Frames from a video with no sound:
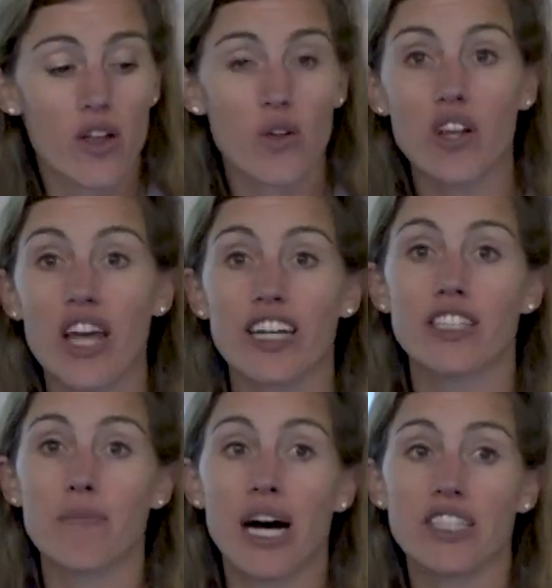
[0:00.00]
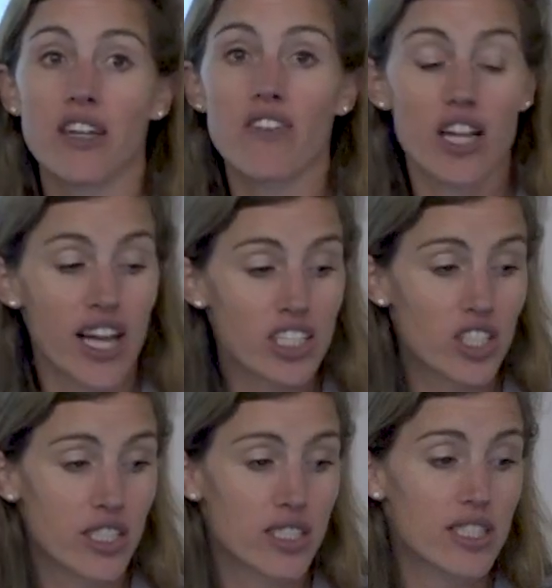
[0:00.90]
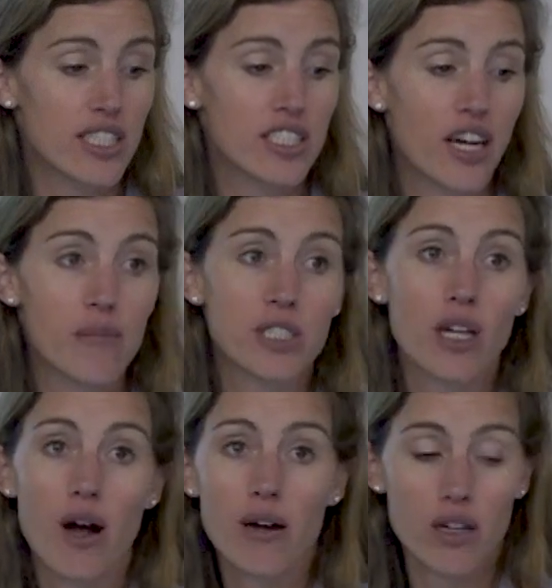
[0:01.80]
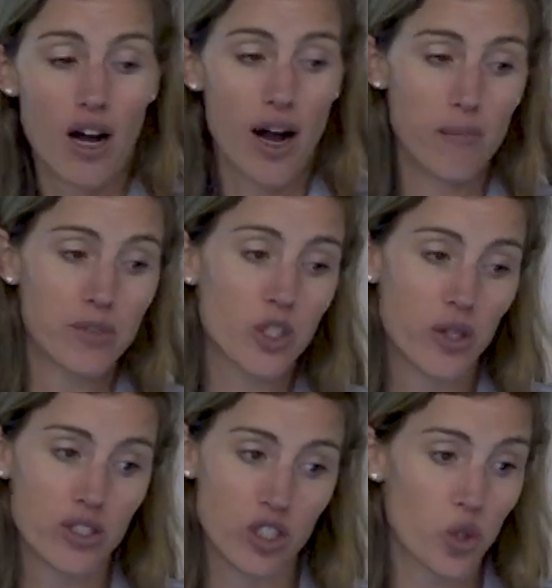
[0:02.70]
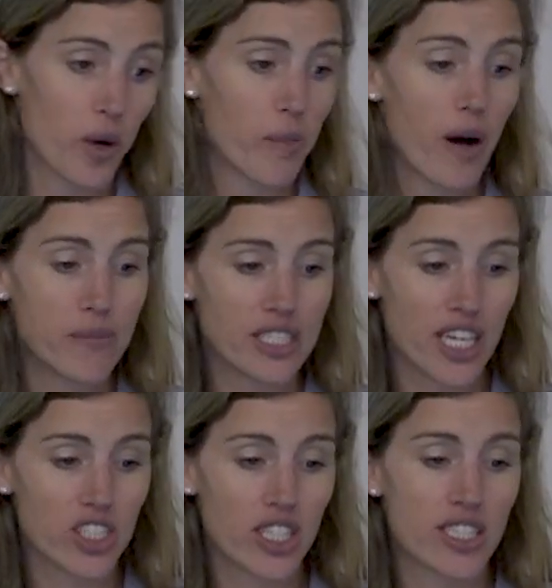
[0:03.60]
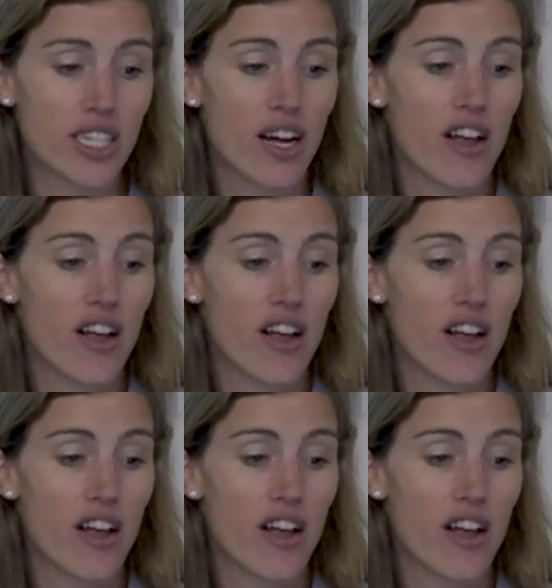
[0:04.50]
3,000 miles of collection systems, 220 pump stations,